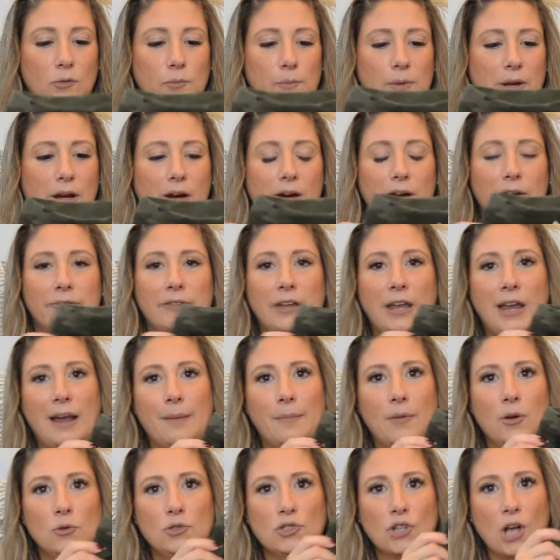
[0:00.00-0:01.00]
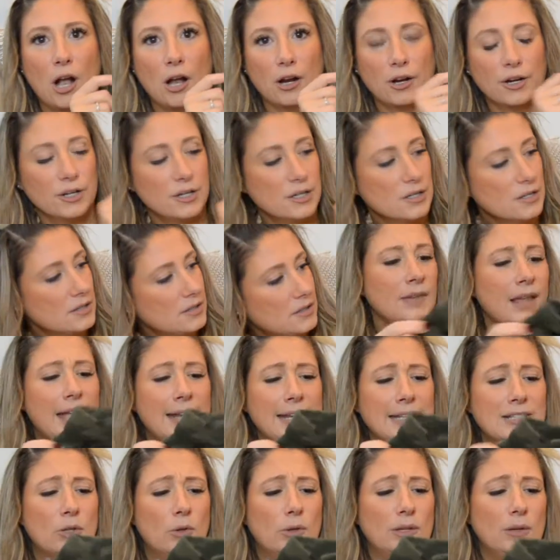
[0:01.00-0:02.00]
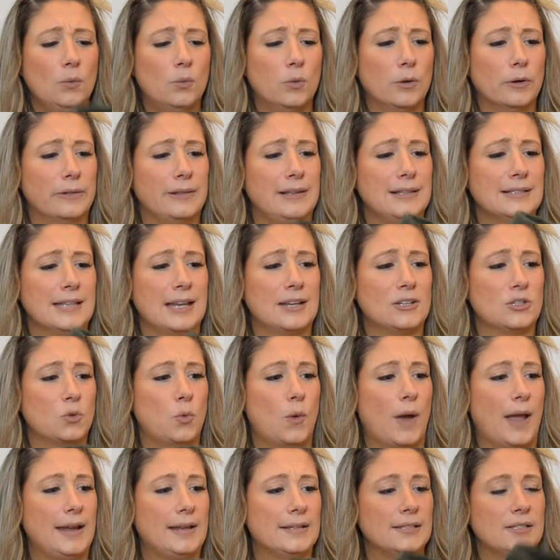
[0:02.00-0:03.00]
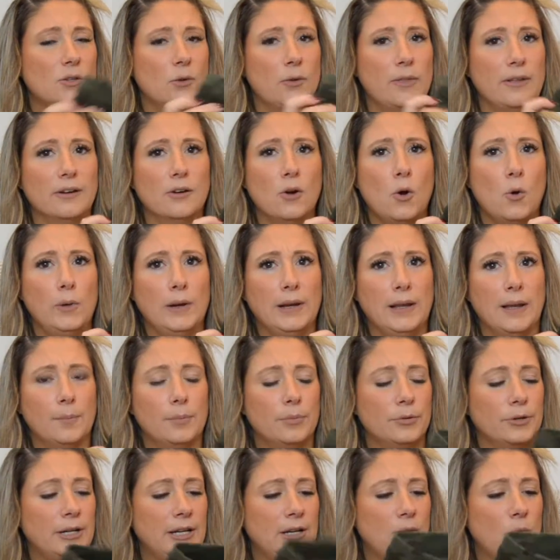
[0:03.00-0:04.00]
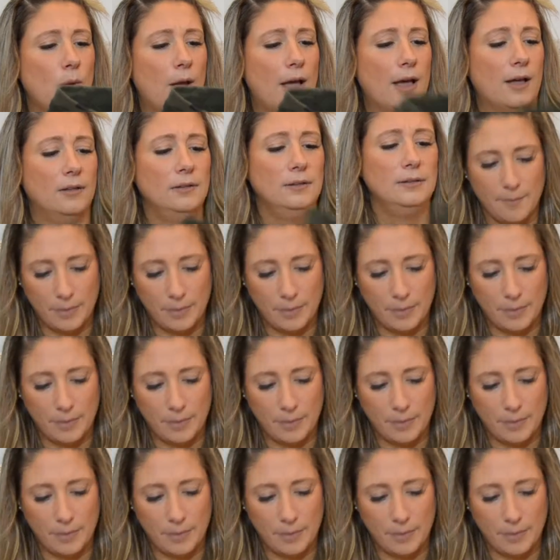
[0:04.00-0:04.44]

pair of Camo Joggers, and he's only wore these like twice, so they're holding up pretty well.